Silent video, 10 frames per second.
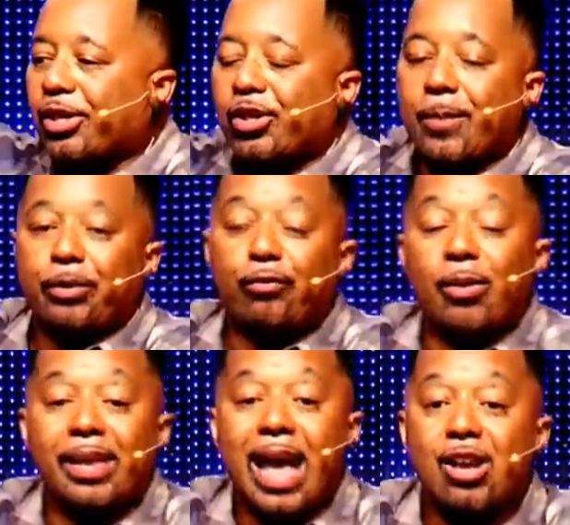to something
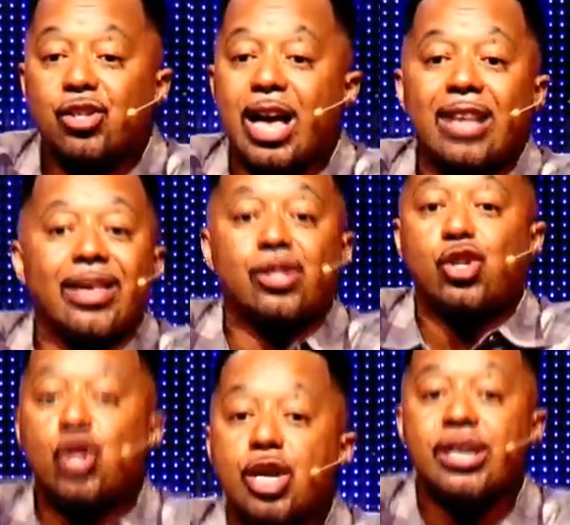from the outside that
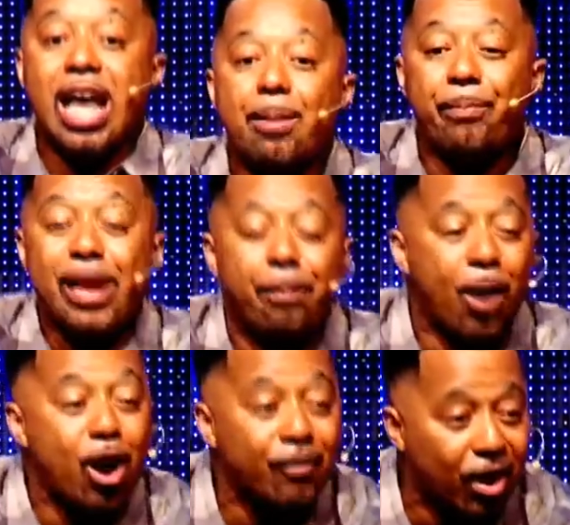should not be a
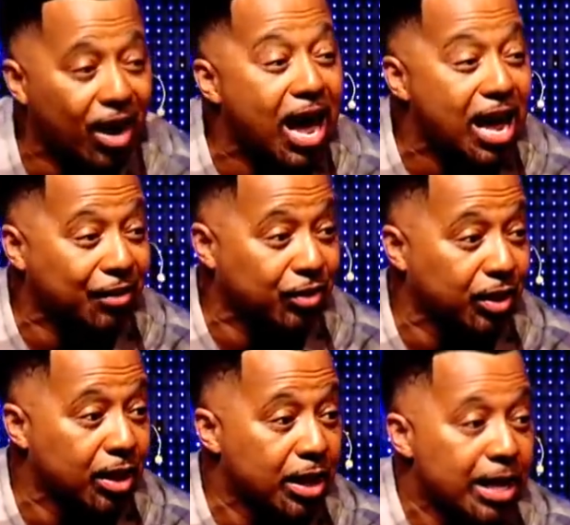part of our lives,
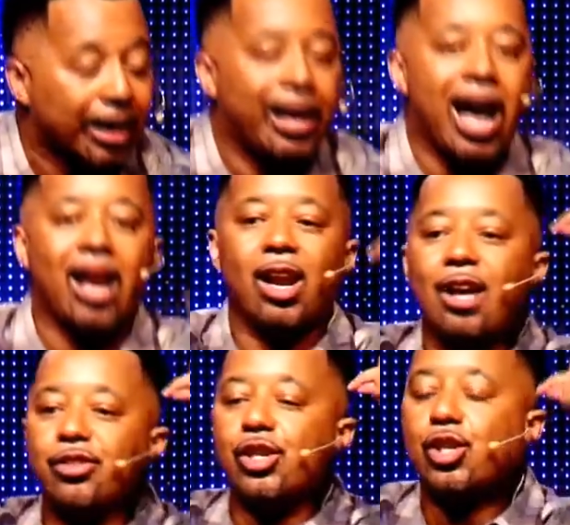God
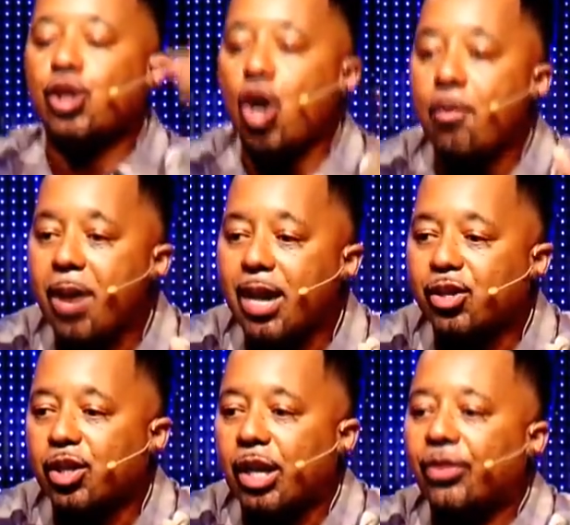loves us so
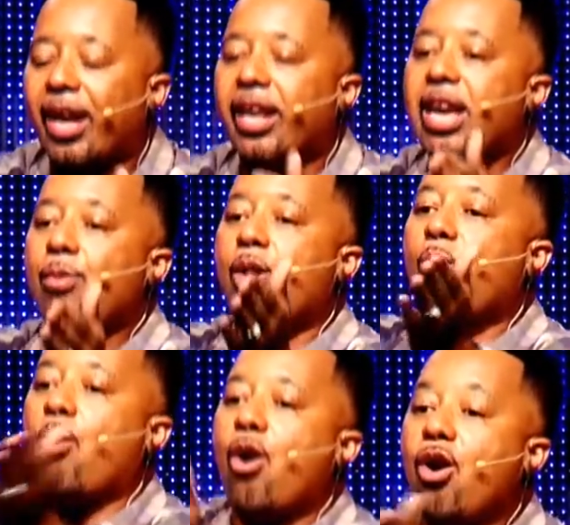much that He will
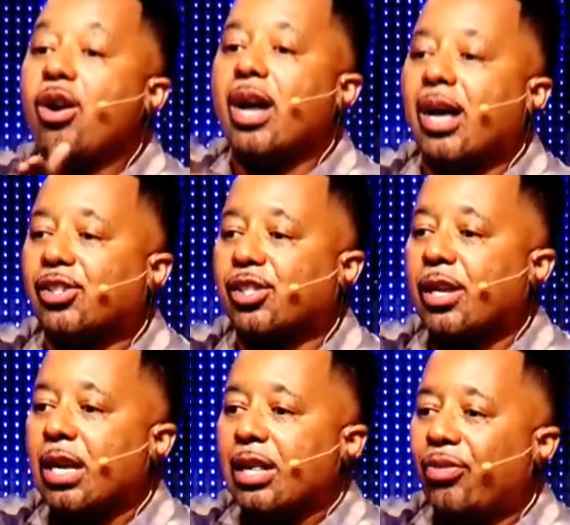warn us
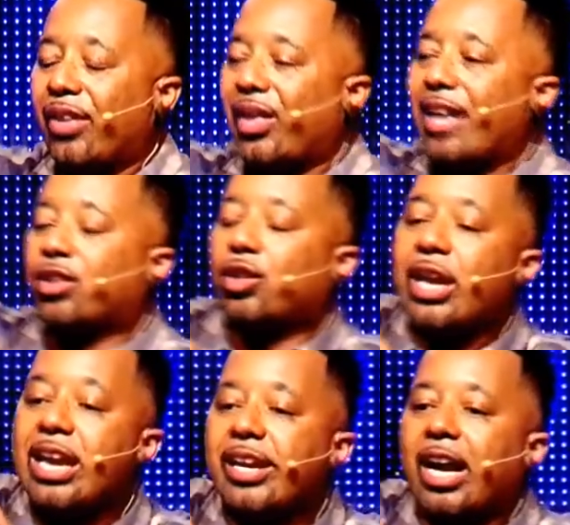that that
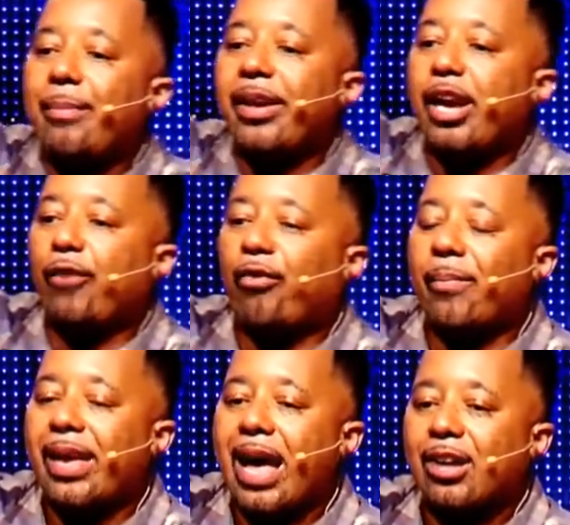thing coming in
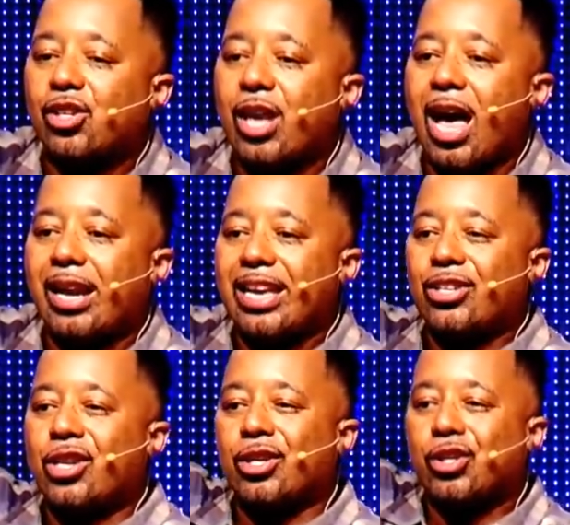from the outside
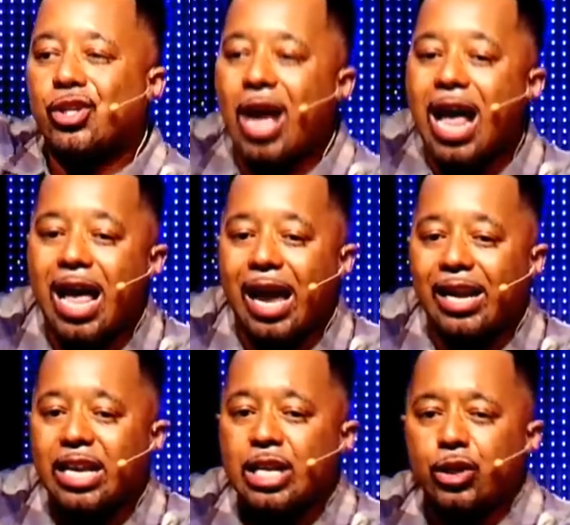is
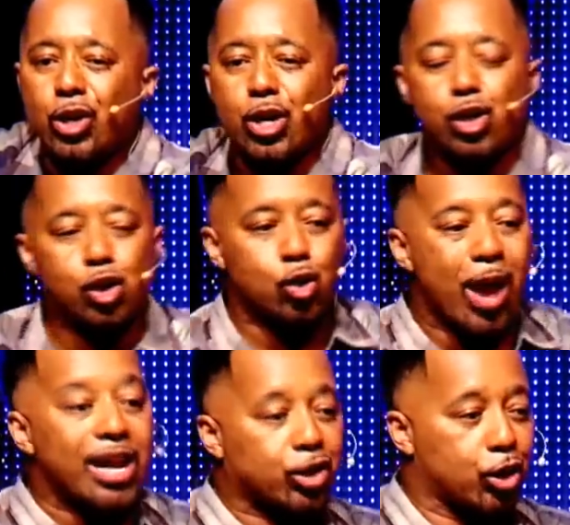designed to
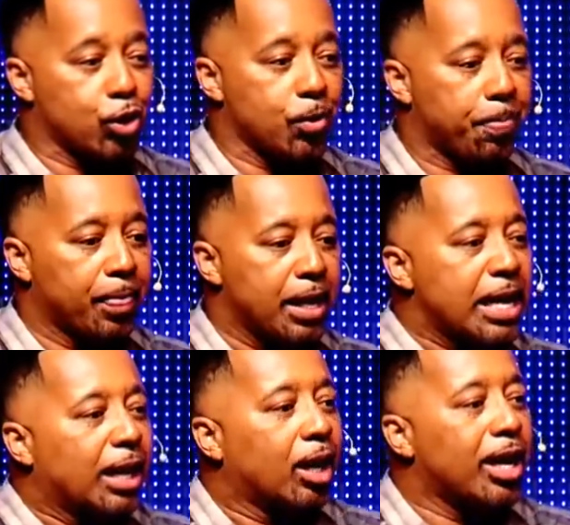distract you,
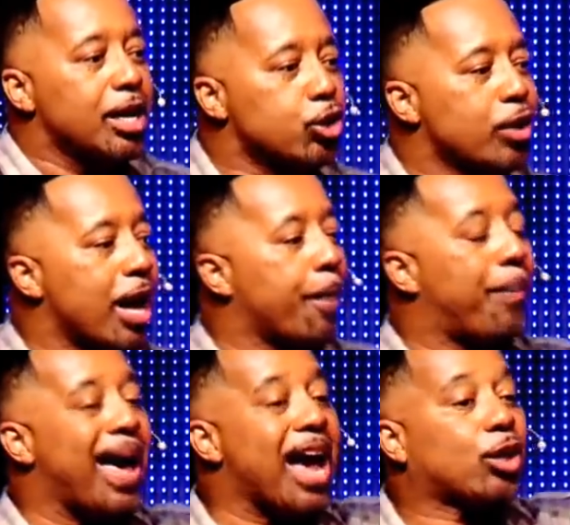lead you down a
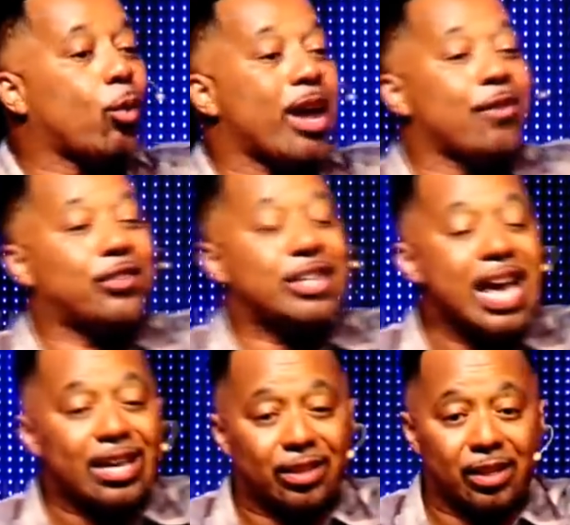pathway of
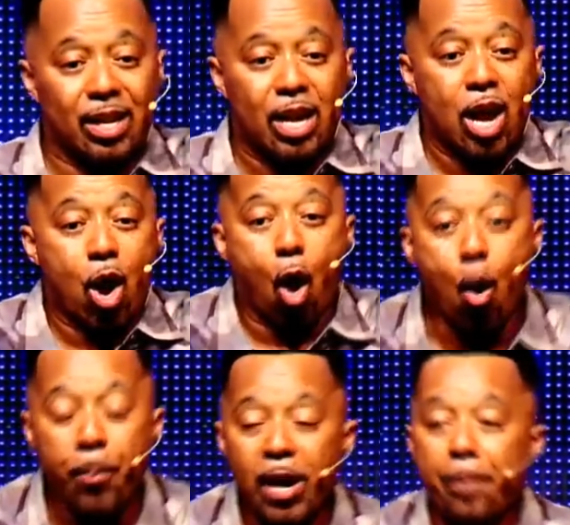death
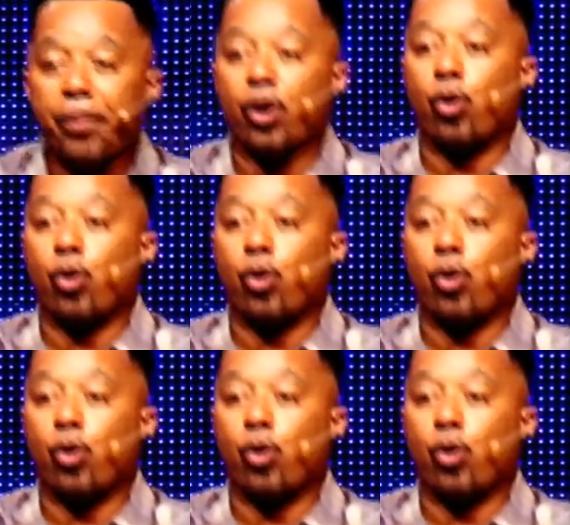open up a